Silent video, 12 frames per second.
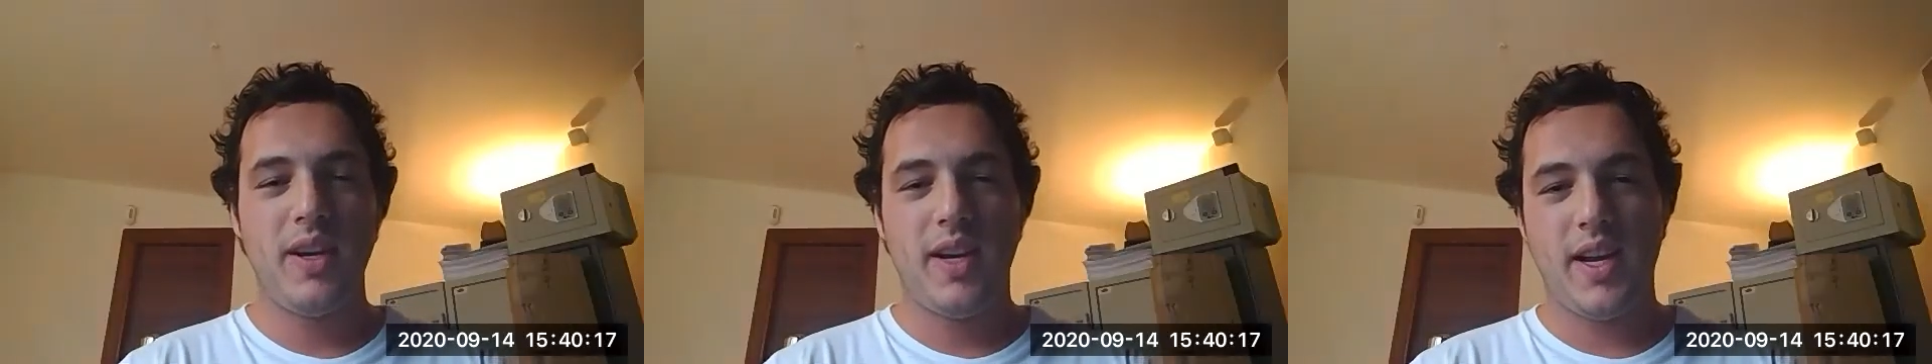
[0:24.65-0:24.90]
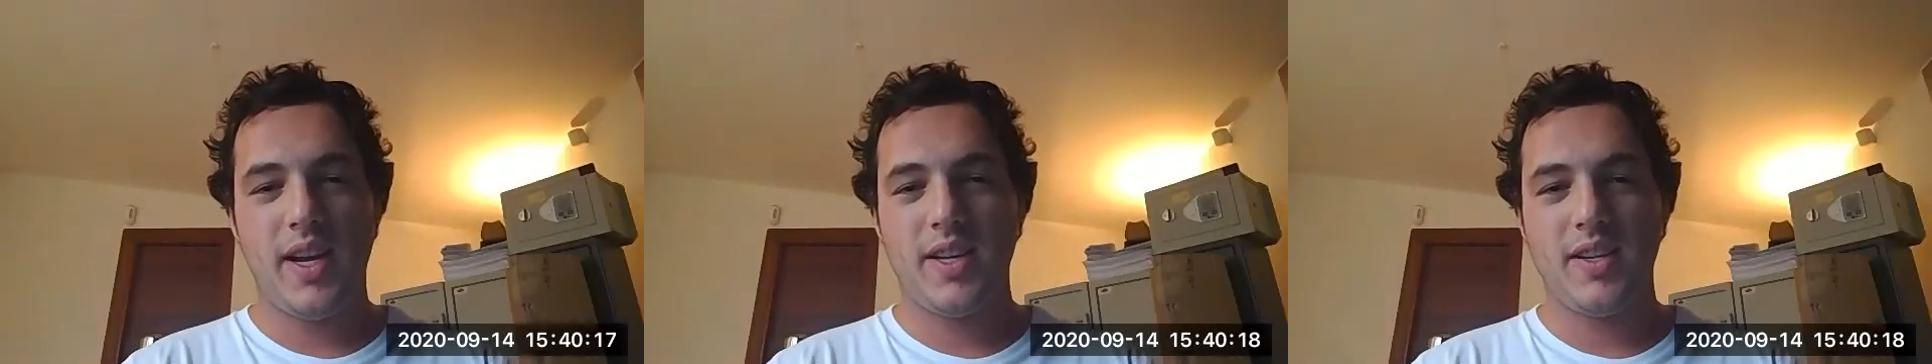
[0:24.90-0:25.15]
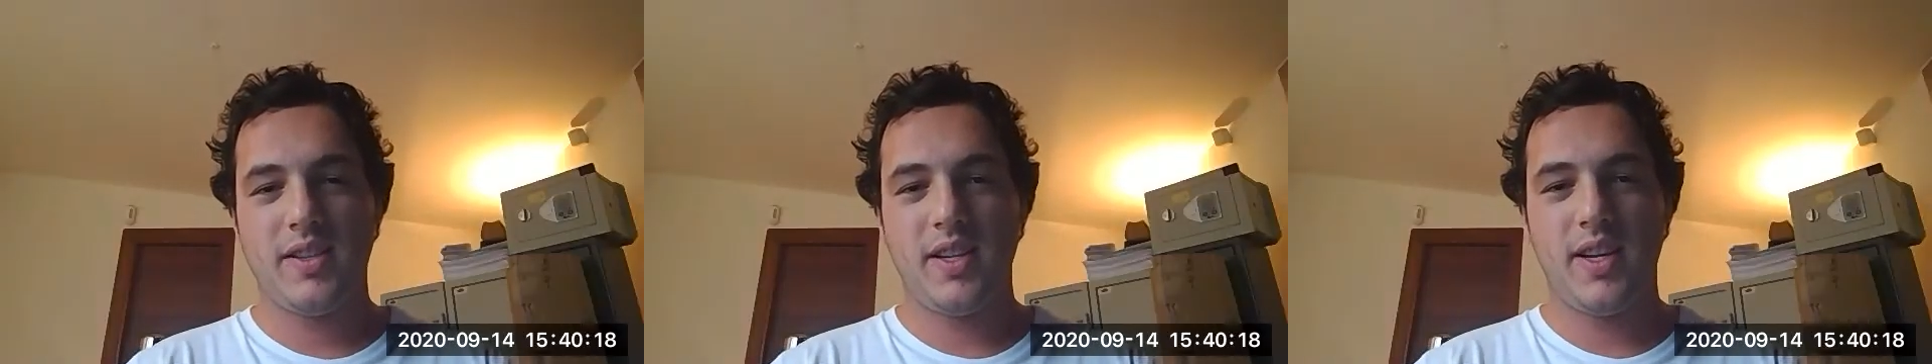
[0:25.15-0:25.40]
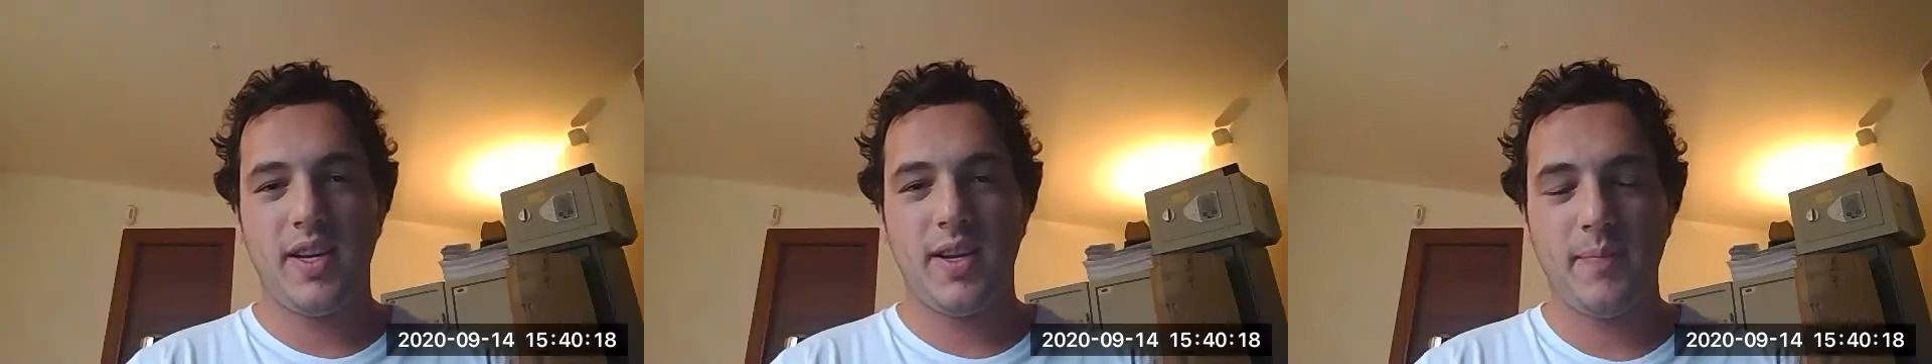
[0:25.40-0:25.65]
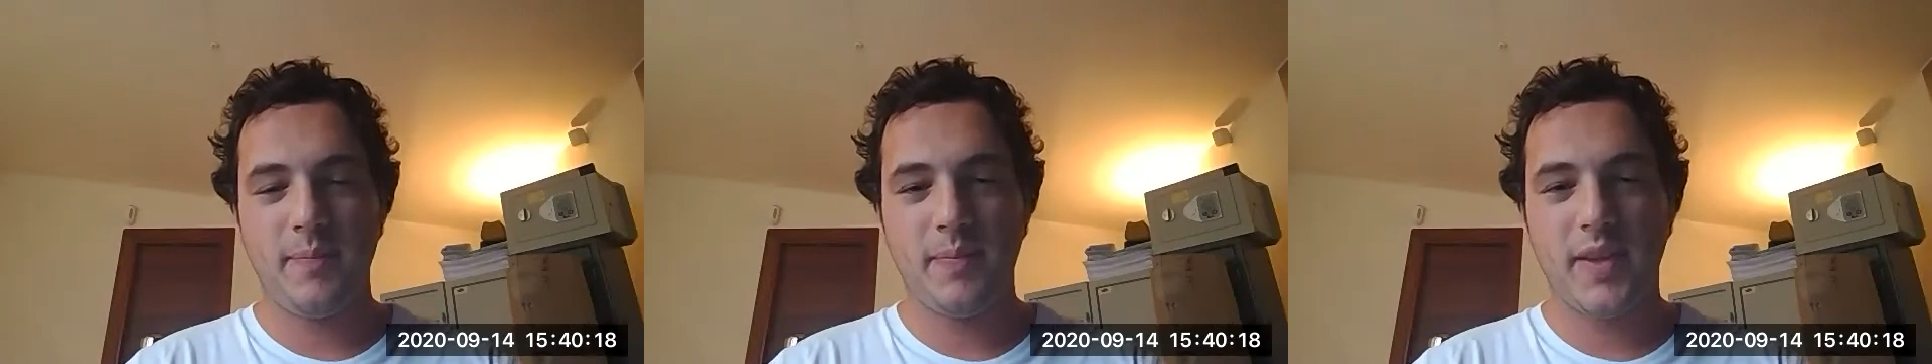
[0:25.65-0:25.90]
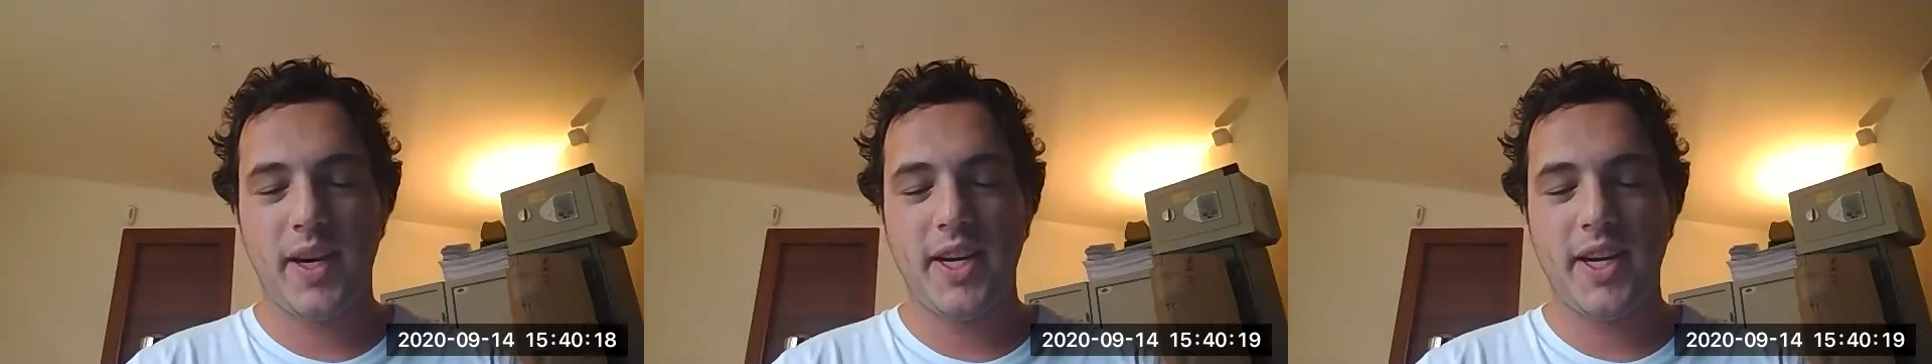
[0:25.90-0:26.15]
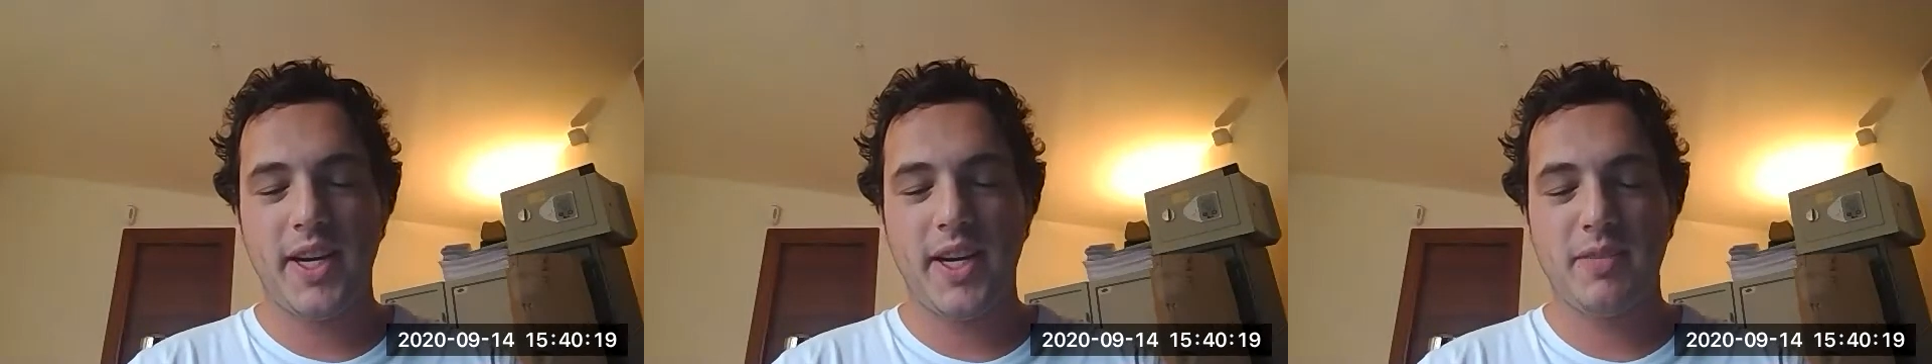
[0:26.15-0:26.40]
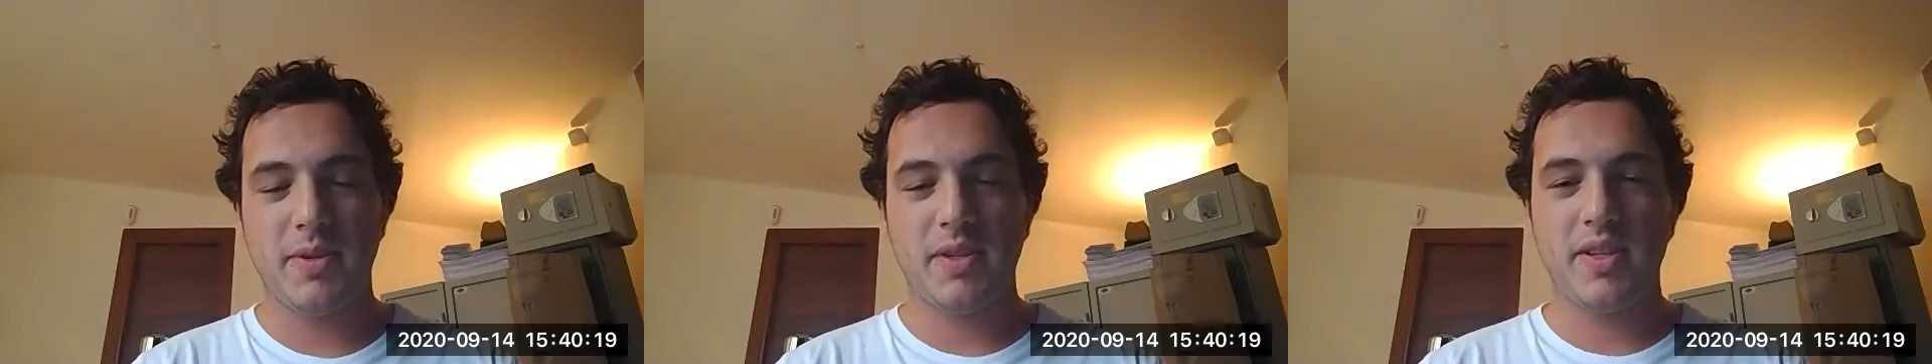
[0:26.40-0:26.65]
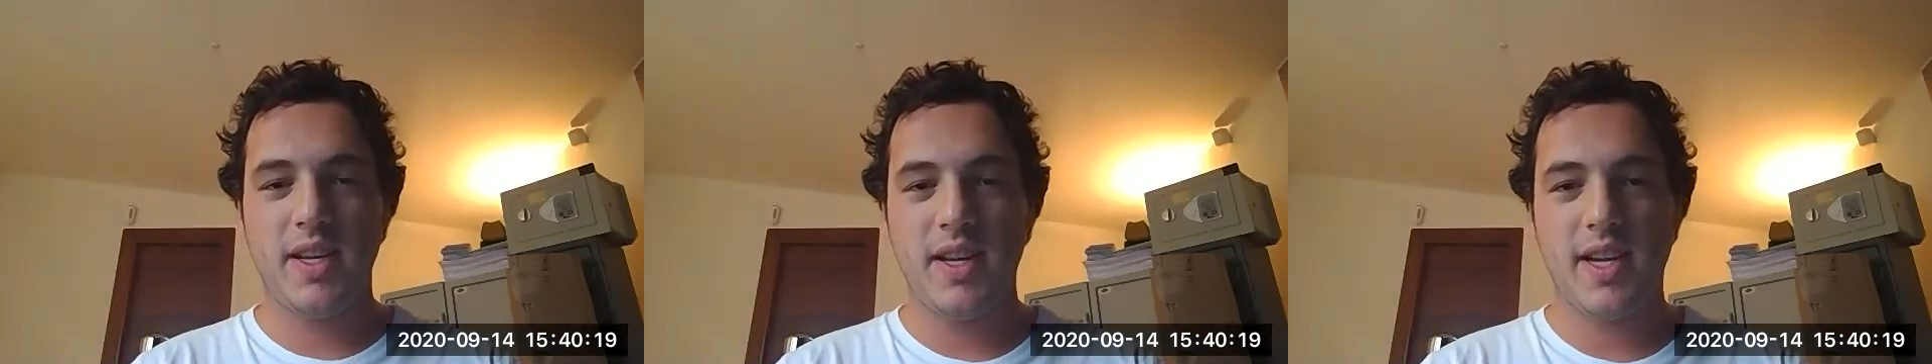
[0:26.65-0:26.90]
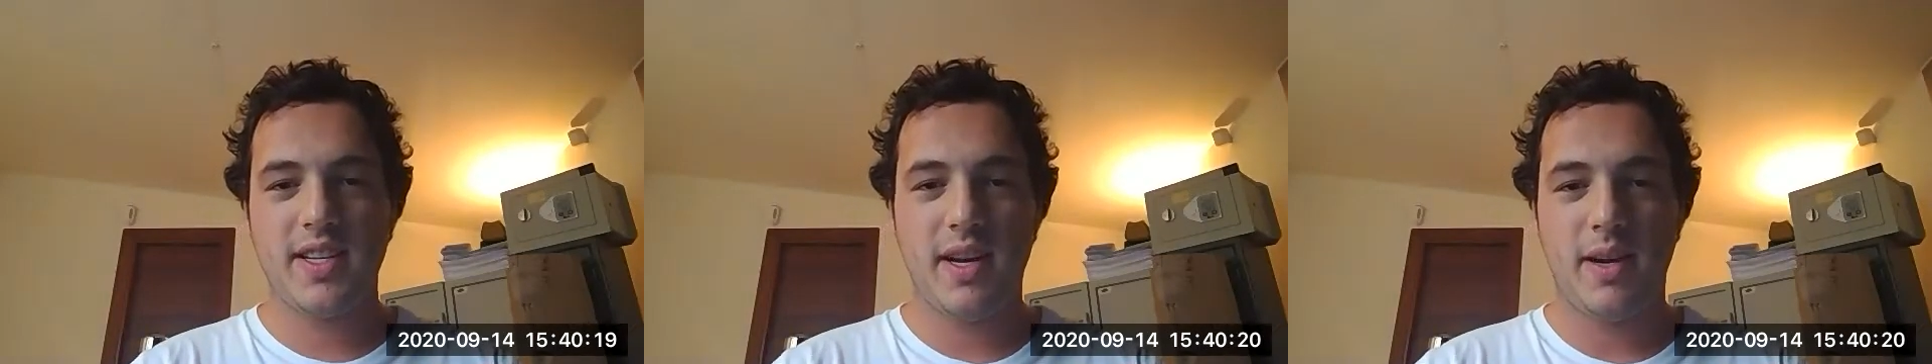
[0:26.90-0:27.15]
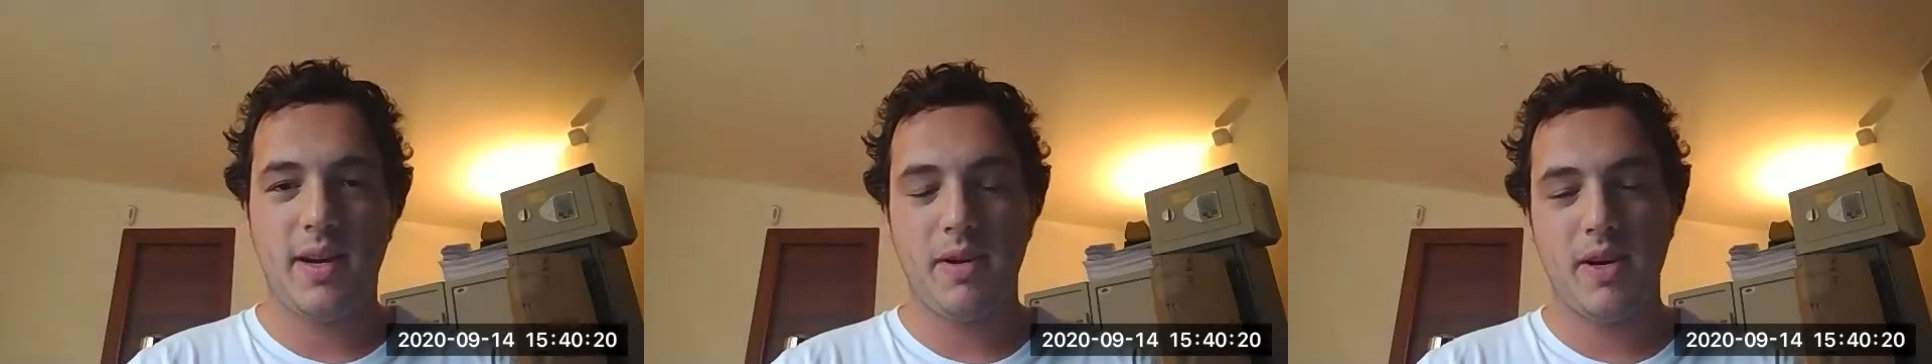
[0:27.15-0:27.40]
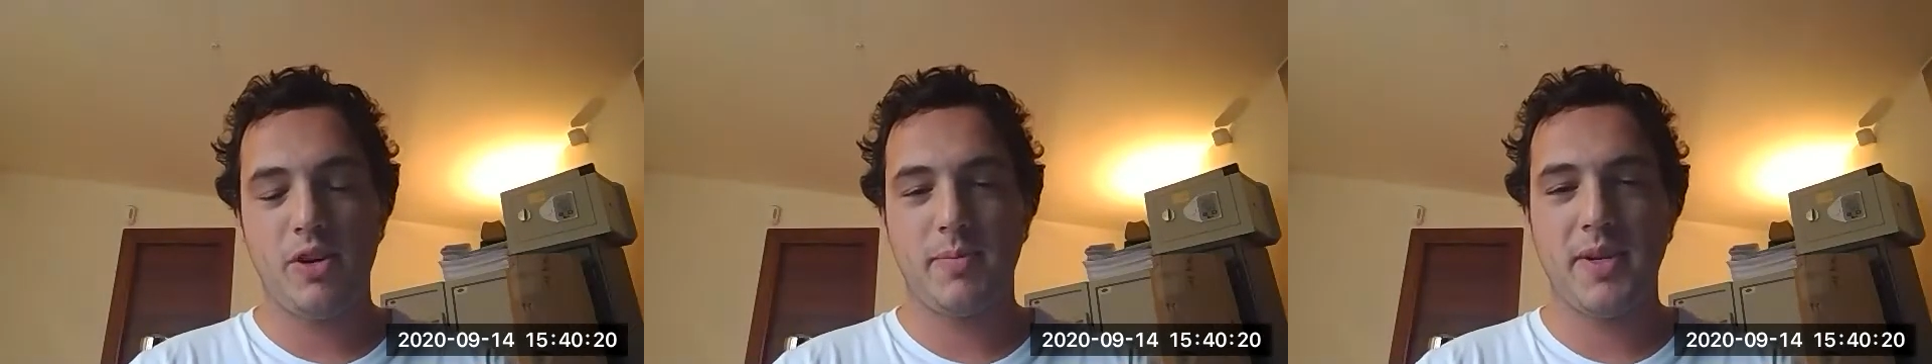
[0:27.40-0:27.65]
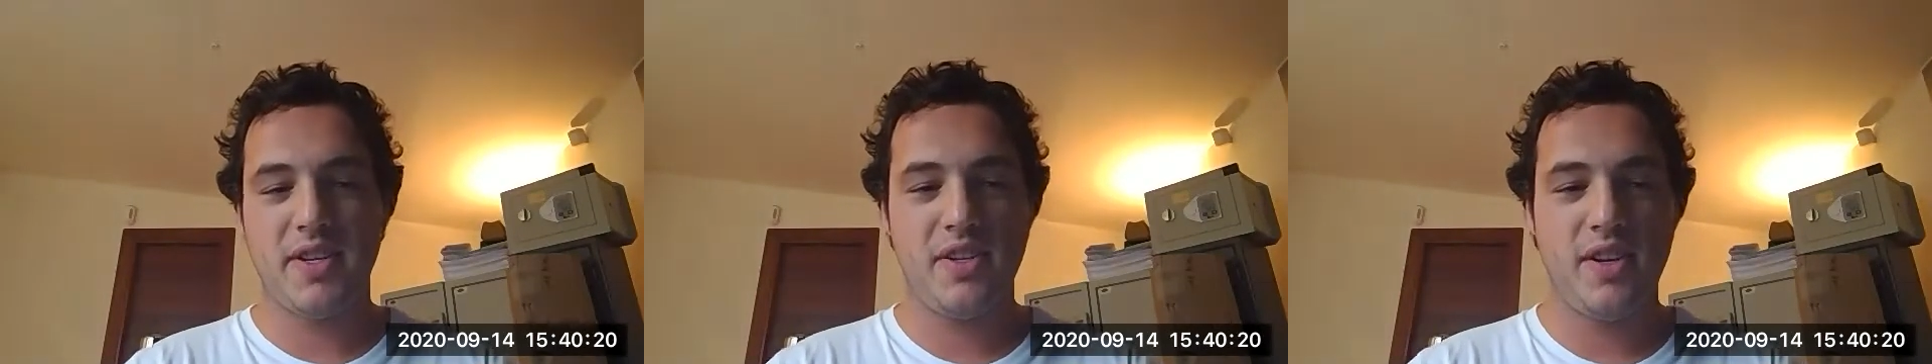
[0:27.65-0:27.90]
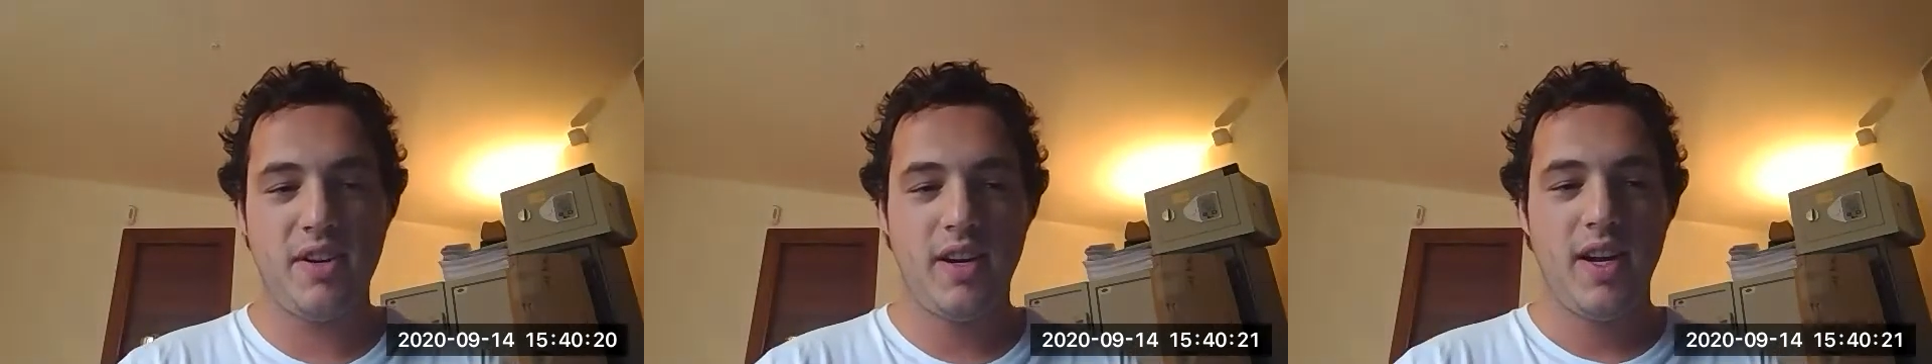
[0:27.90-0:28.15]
and as Karisma said, I'm an aerospace engineer.